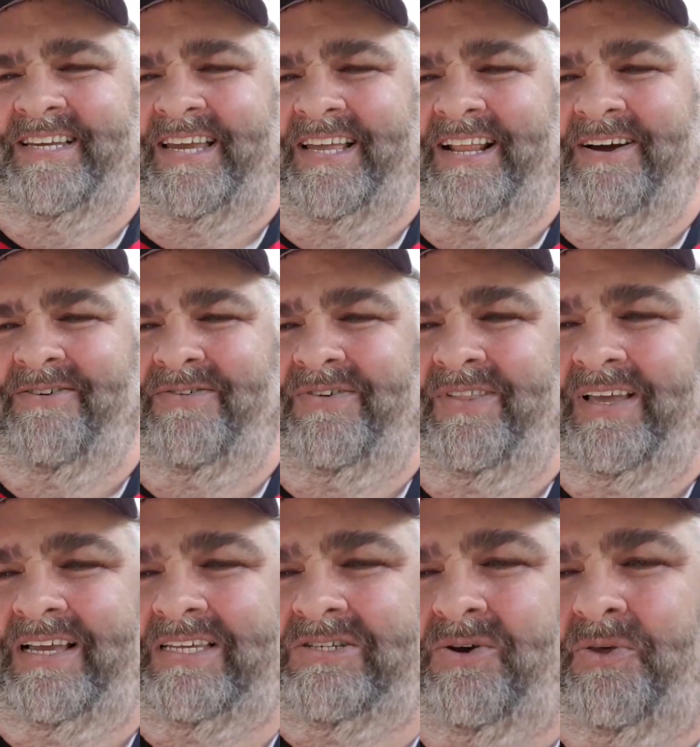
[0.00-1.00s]
sticking out
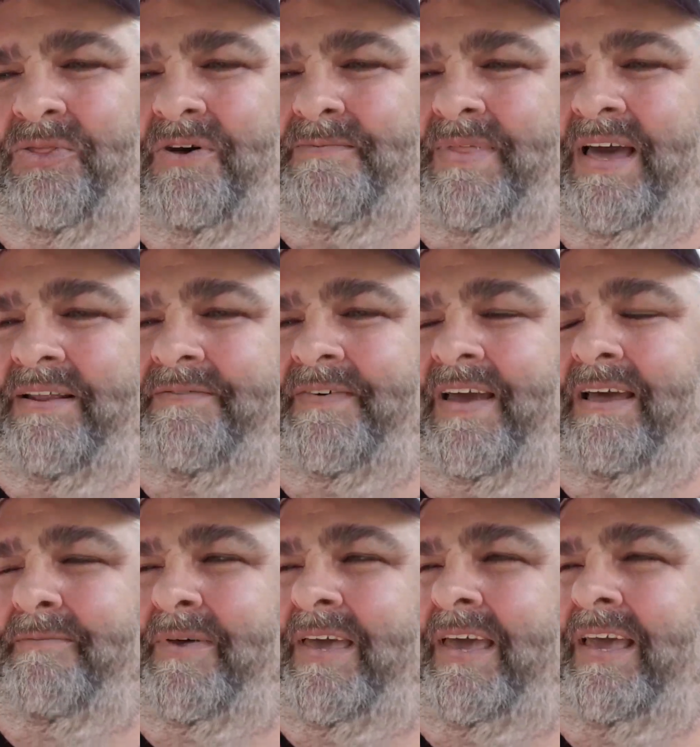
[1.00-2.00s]
like a sore thumb in that
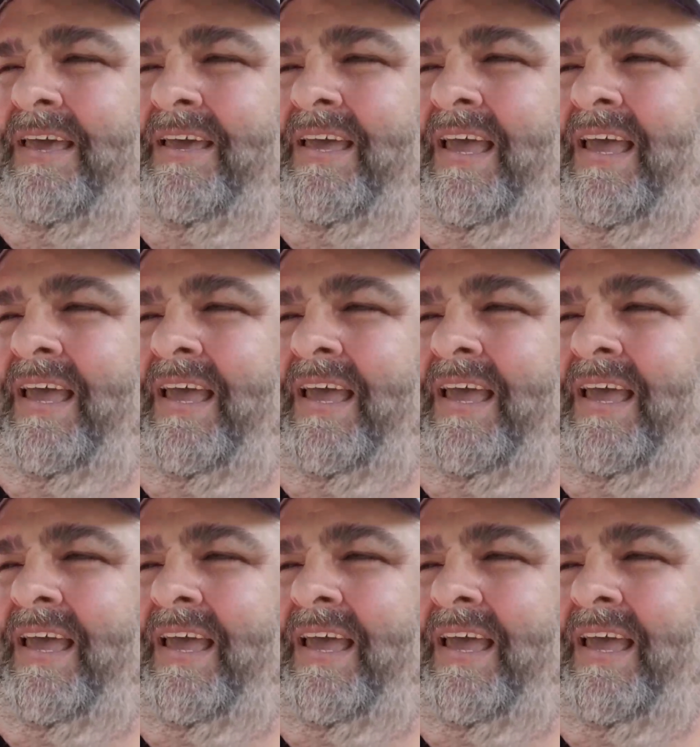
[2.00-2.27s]
family.